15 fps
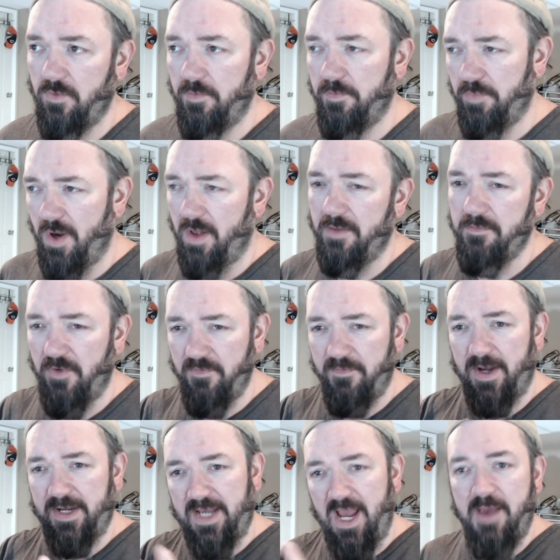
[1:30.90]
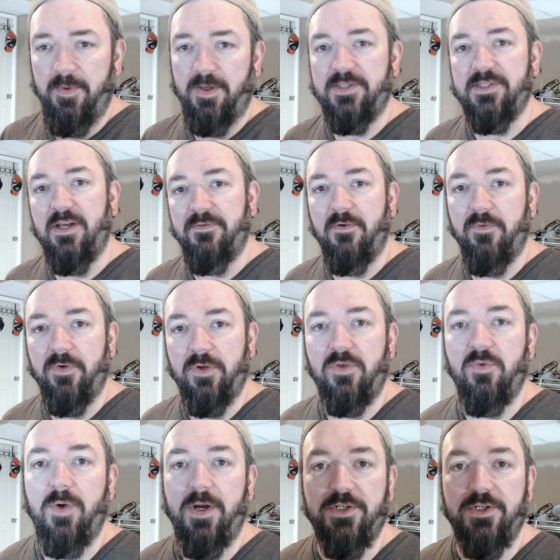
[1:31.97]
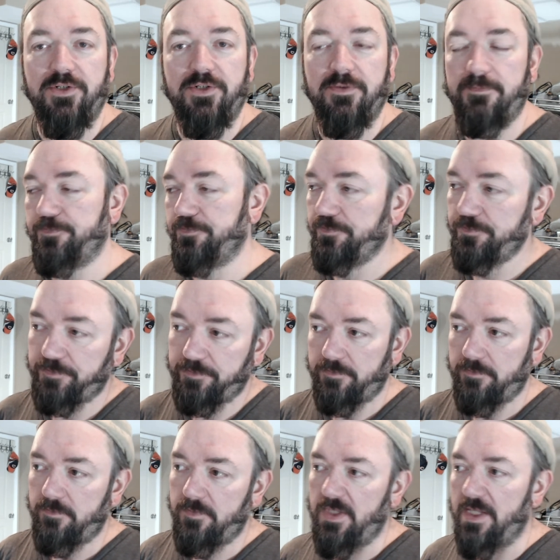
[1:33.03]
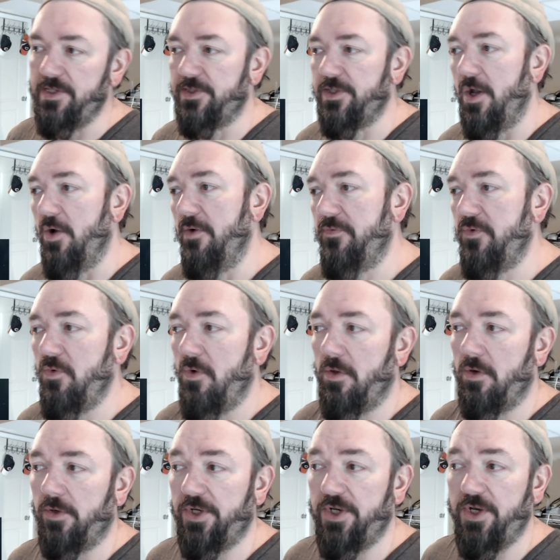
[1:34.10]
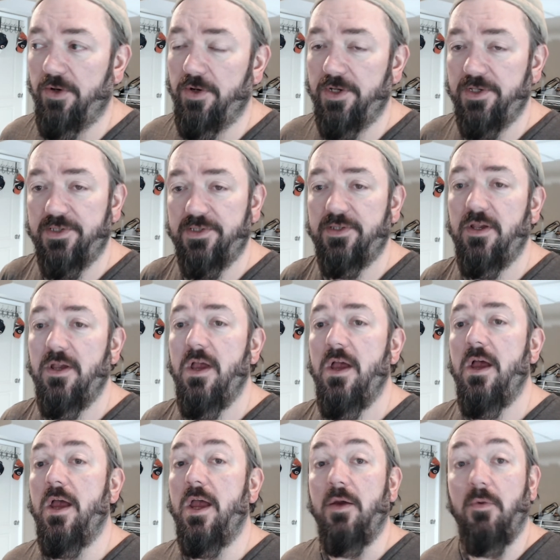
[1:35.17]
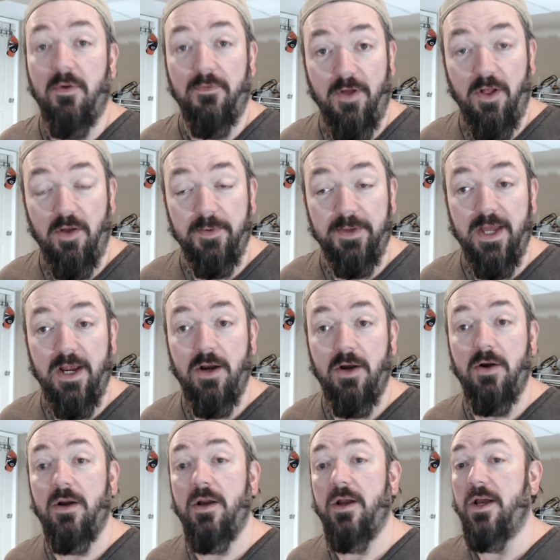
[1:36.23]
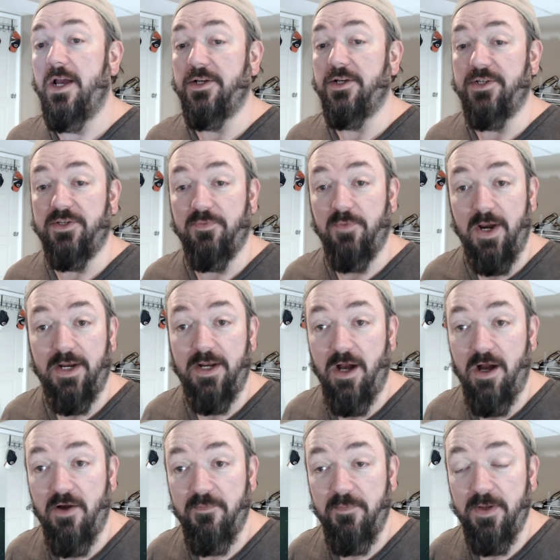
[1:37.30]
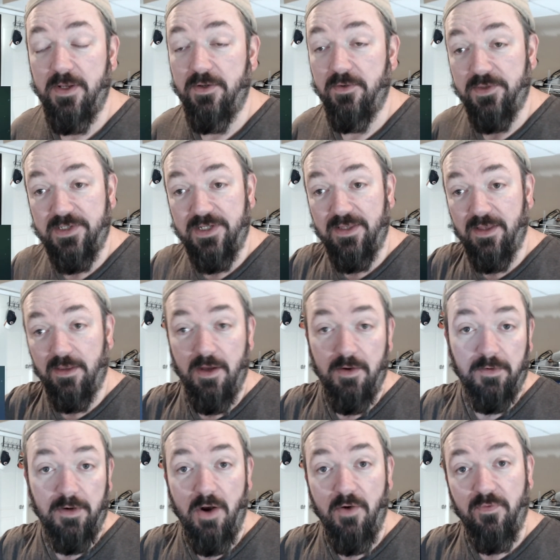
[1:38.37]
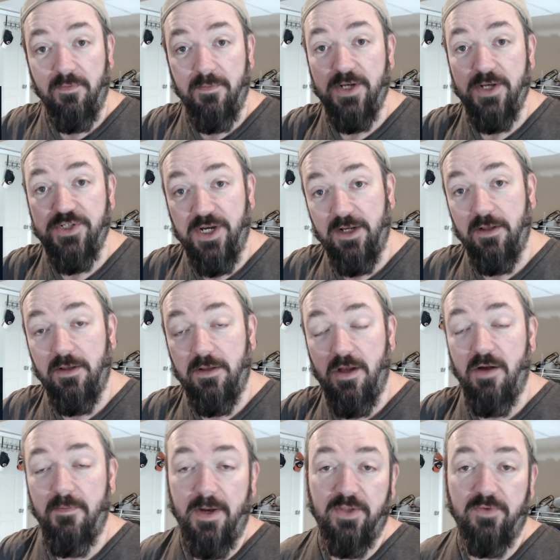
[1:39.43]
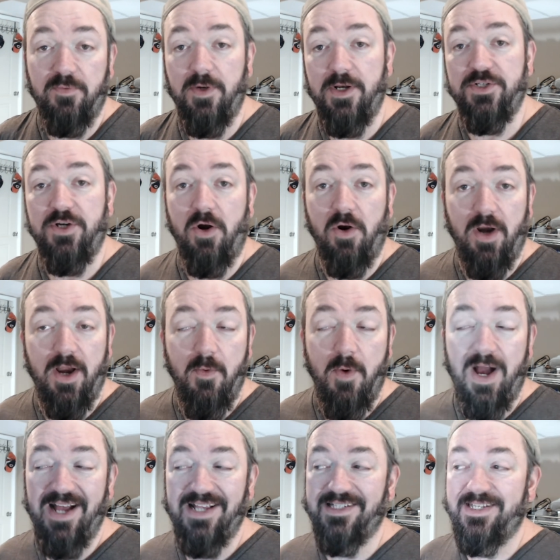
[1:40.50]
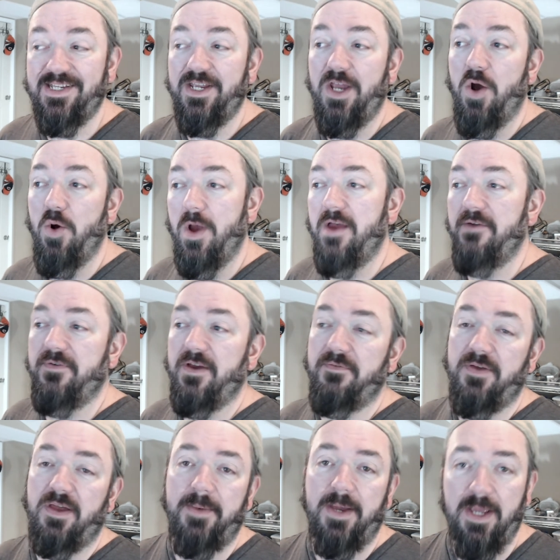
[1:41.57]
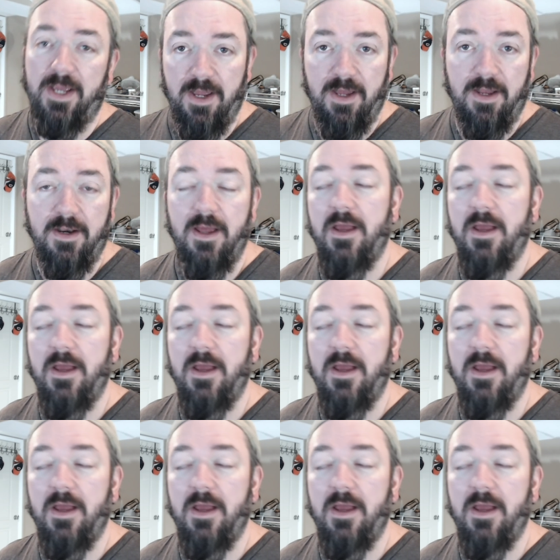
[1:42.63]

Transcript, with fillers: probably move my gaming stuff over to Twitch. So if you all are curious and want to follow me there, it's just Ray Coffman. You'll see the logo from my channel on my Twitch, RayCoffman.